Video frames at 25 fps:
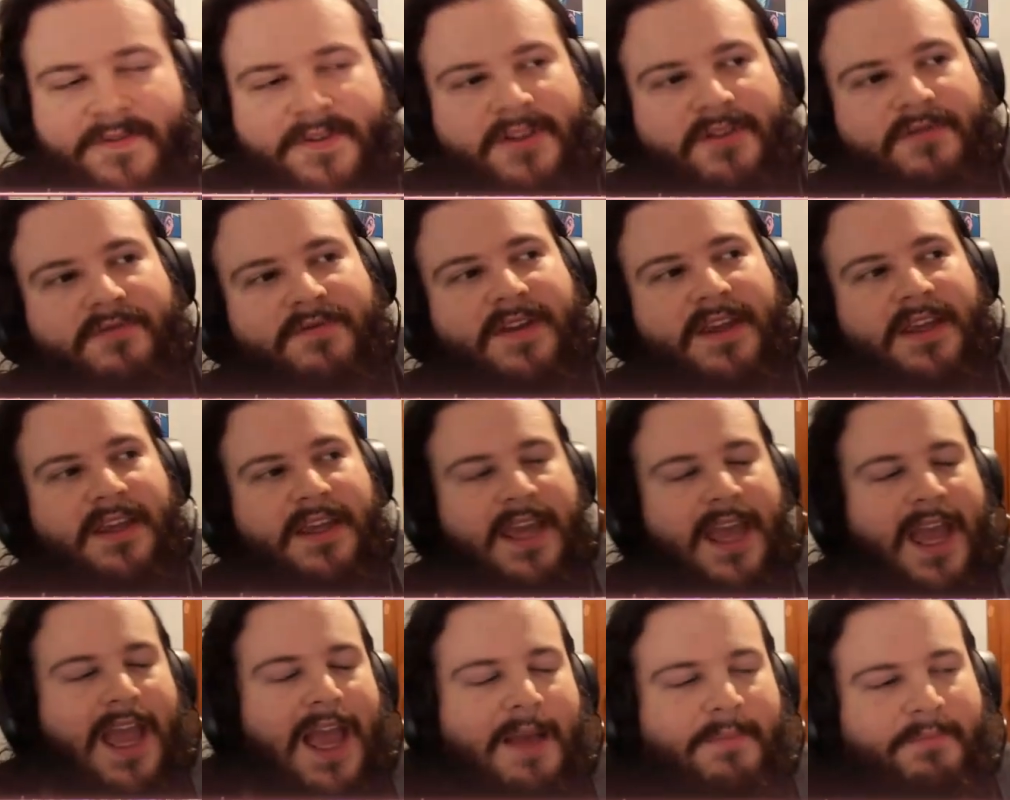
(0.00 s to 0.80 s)
for the
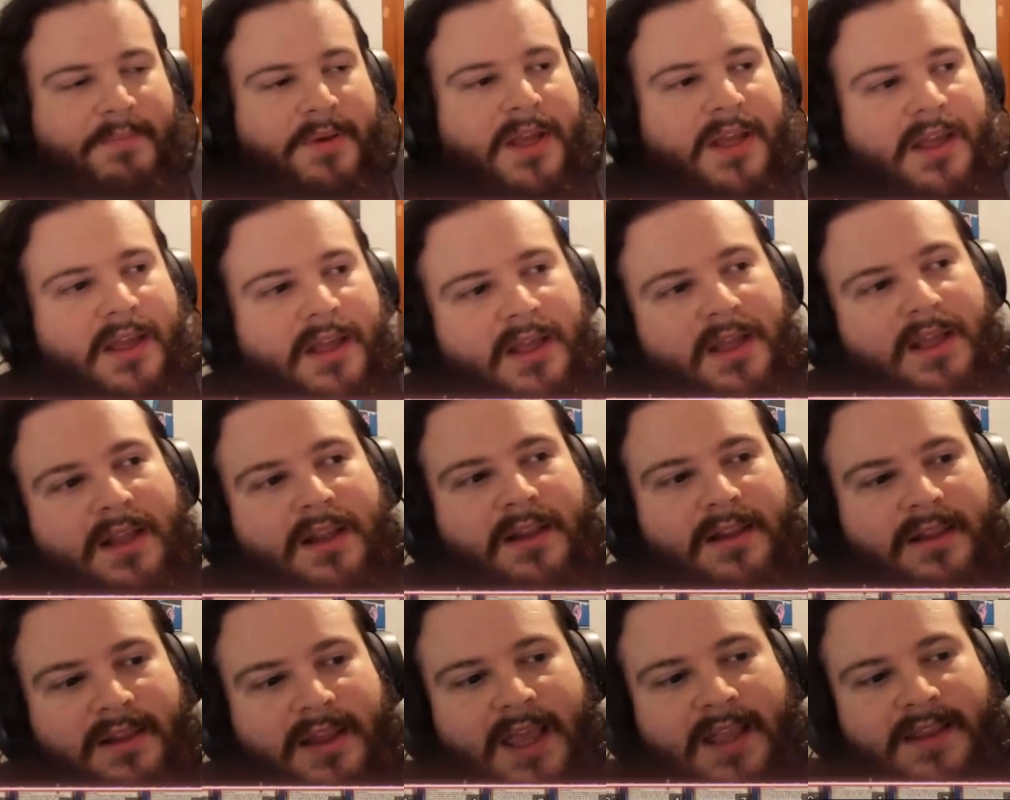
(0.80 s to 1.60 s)
recap.
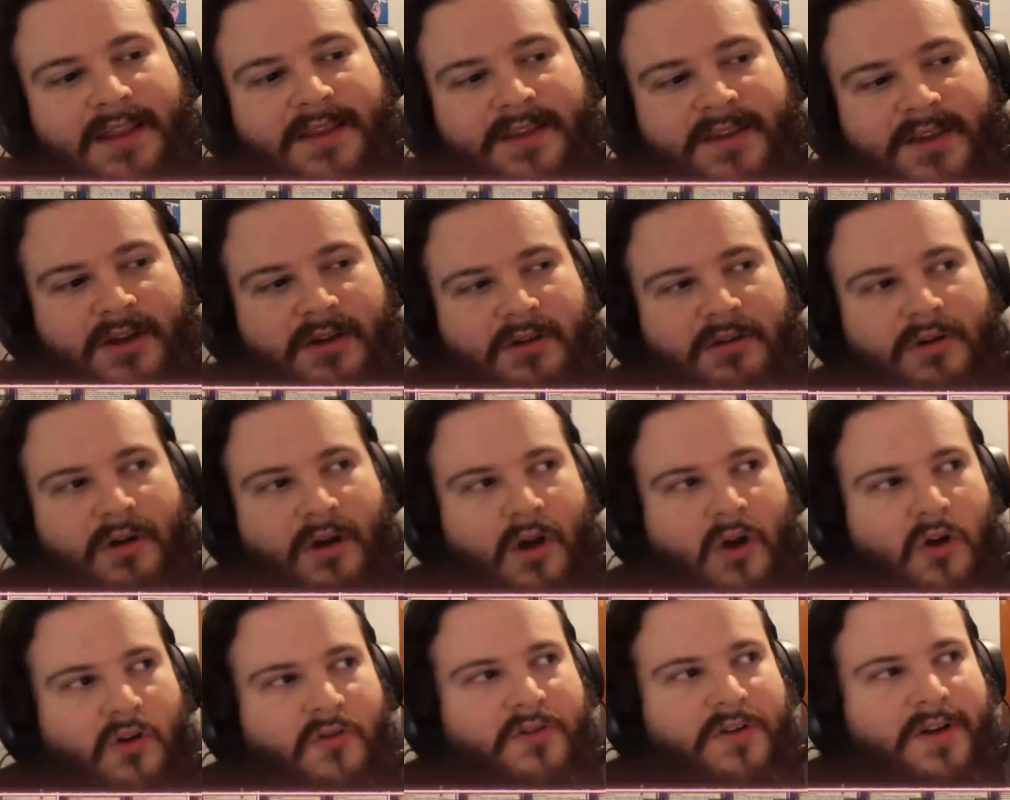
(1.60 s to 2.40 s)
Let's go
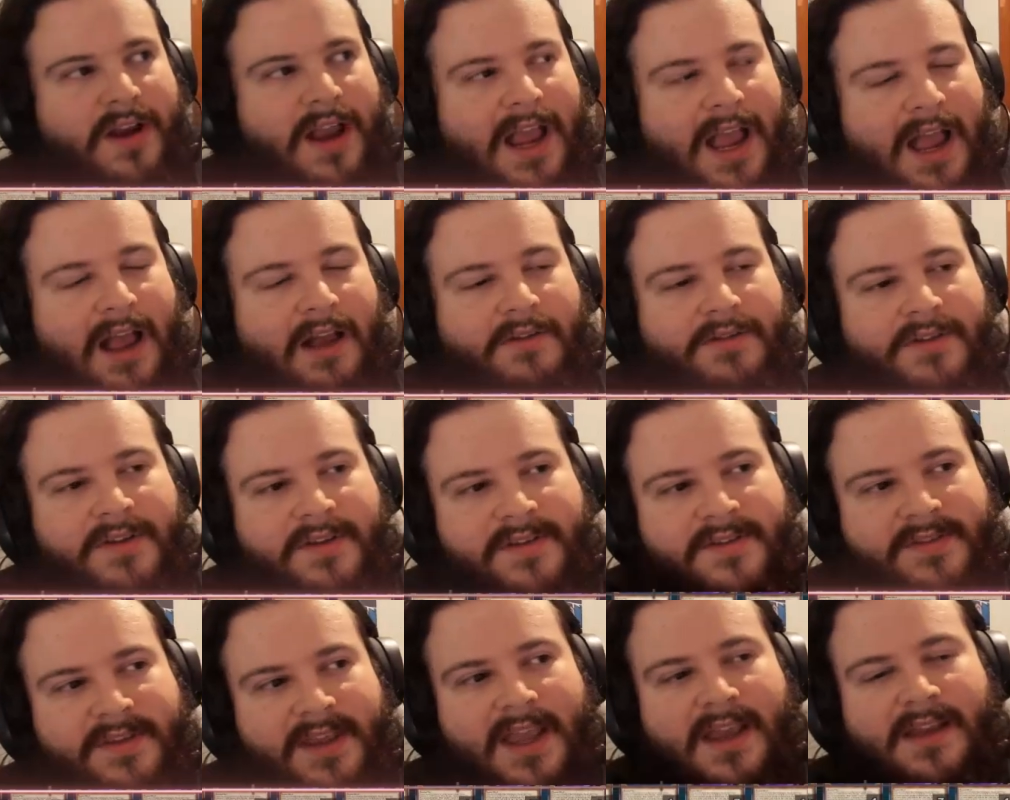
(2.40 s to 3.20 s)
over how
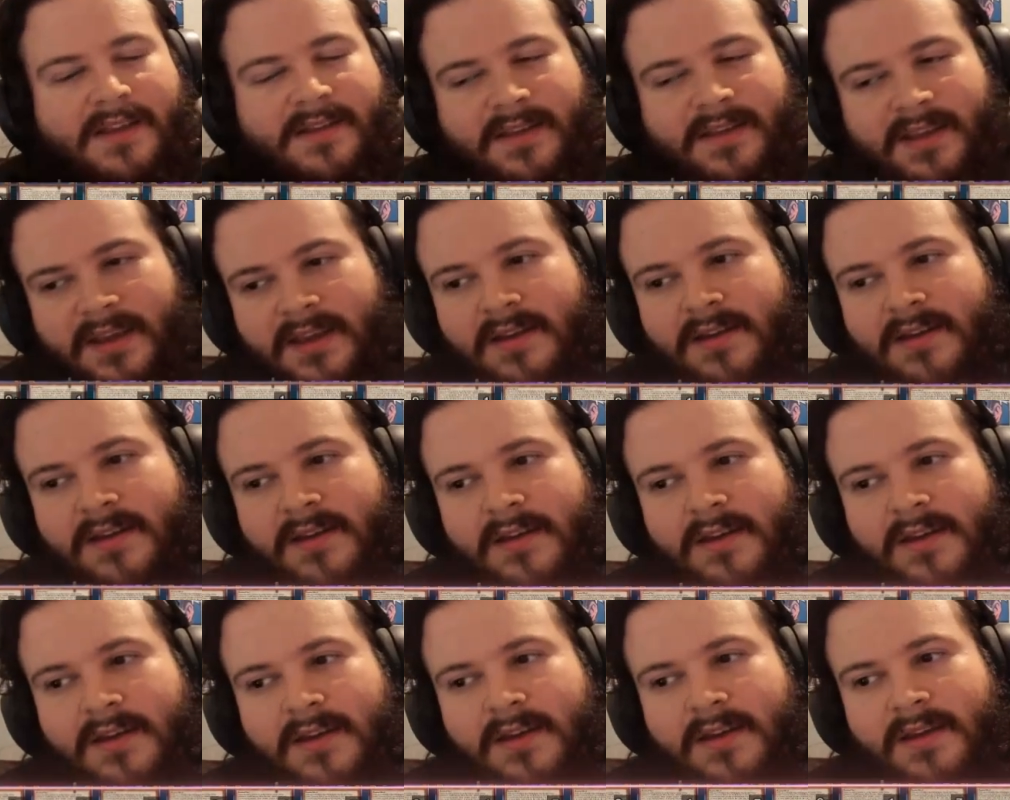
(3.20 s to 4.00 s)
this deck did.
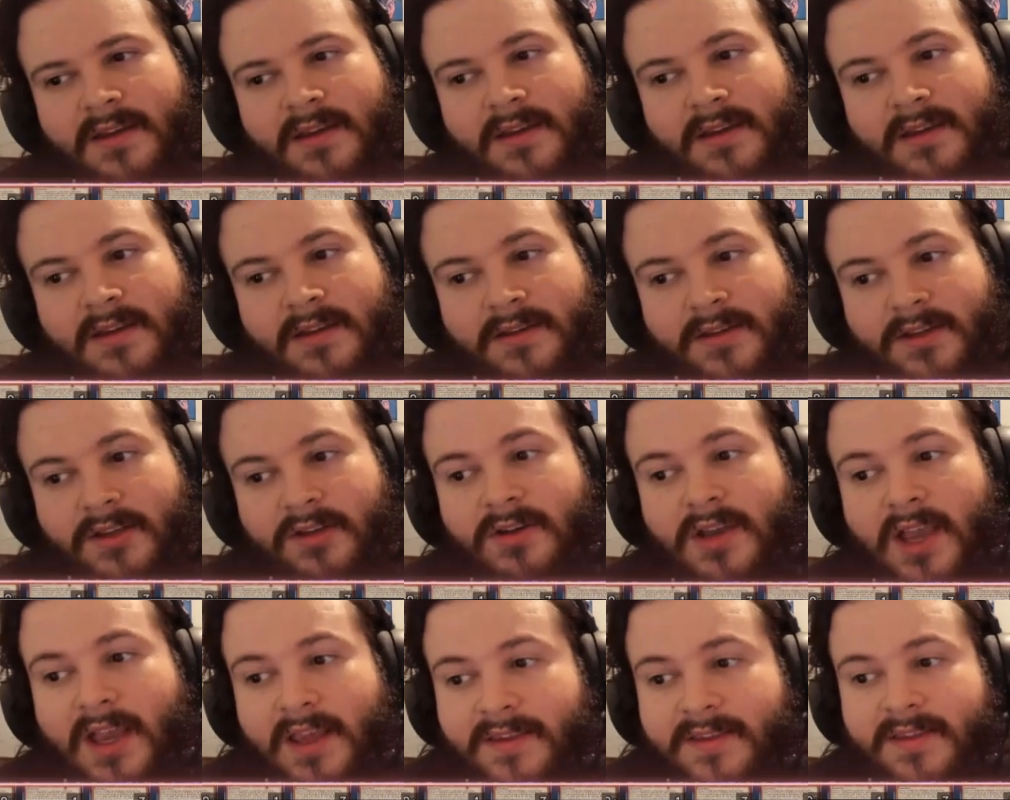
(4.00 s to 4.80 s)
Do
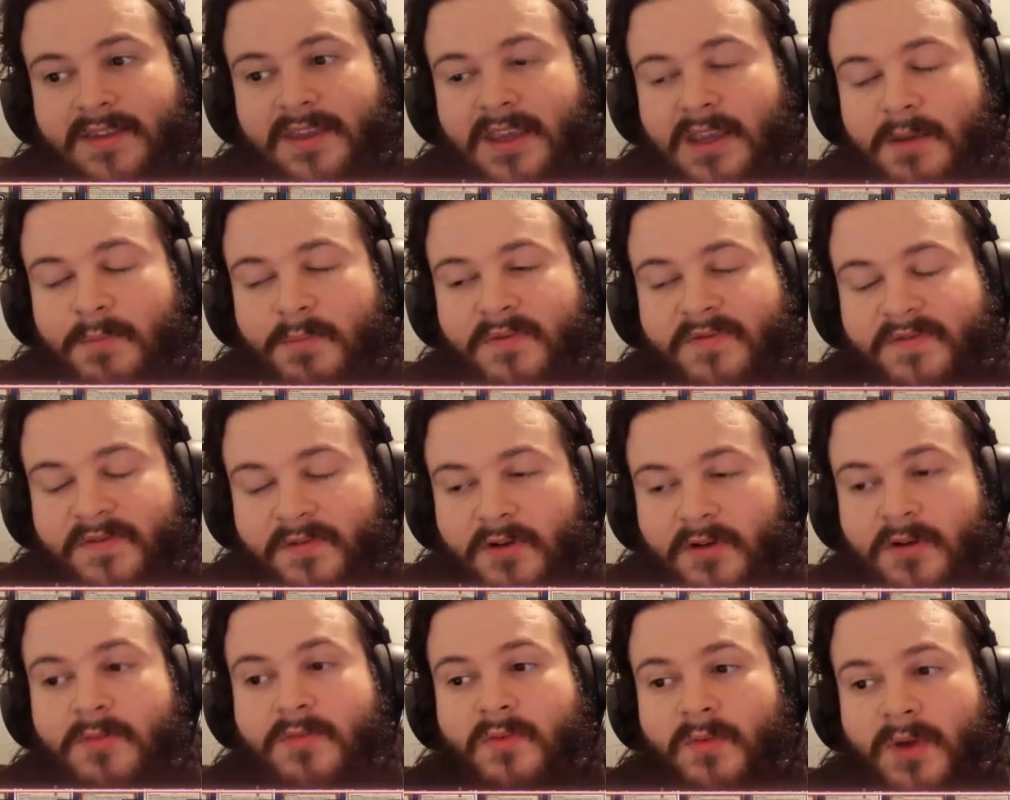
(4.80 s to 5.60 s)
you guys think it
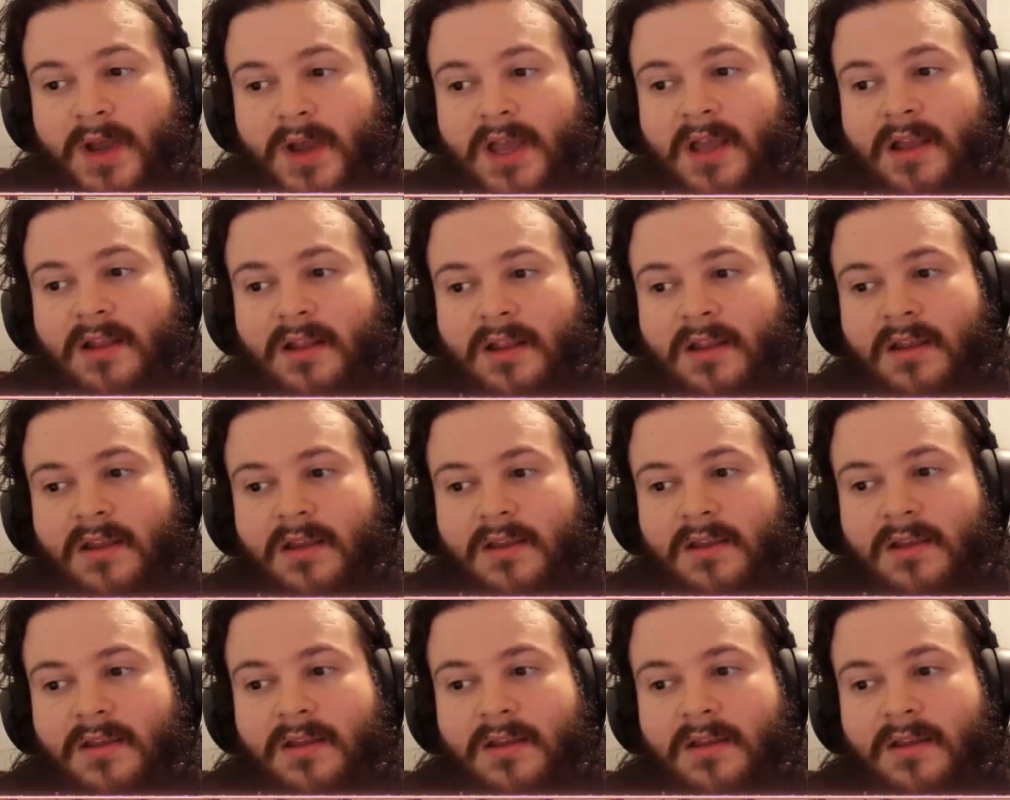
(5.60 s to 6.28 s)
performed well?